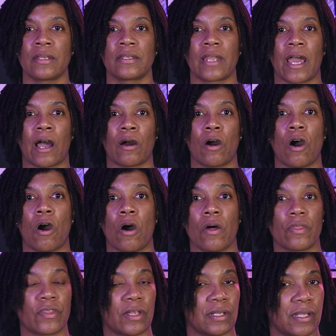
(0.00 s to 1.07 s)
Now,
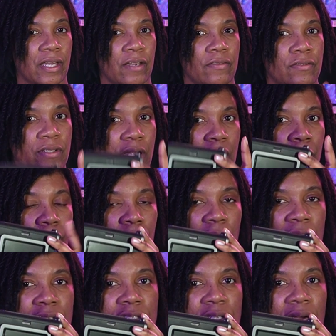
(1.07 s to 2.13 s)
on the left and
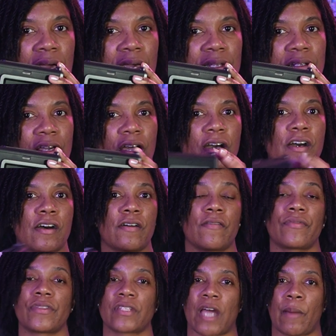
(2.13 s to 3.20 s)
right side
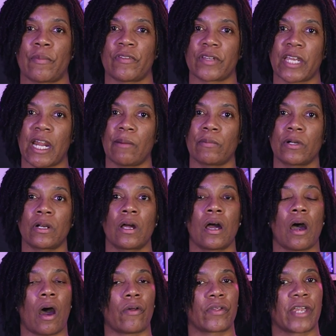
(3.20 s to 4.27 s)
of the top of the camera
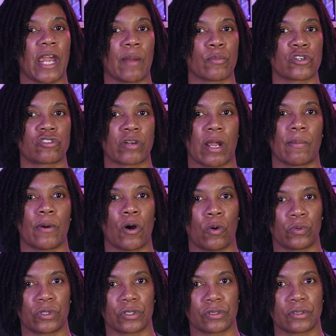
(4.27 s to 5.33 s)
are the camera strap
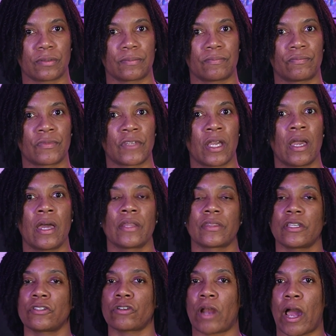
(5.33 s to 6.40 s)
holders.
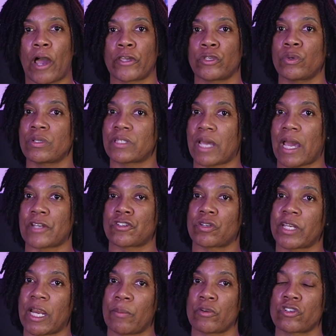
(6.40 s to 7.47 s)
These are how you attach your
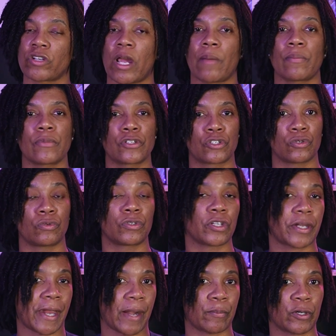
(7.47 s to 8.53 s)
camera strap to your
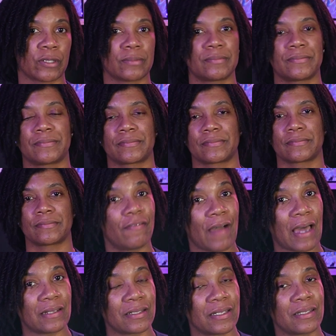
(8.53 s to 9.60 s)
camera.
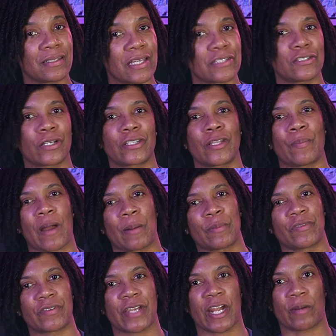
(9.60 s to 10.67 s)
Finally, let's look at the bottom of
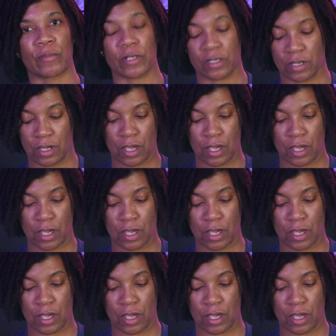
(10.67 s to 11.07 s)
the camera.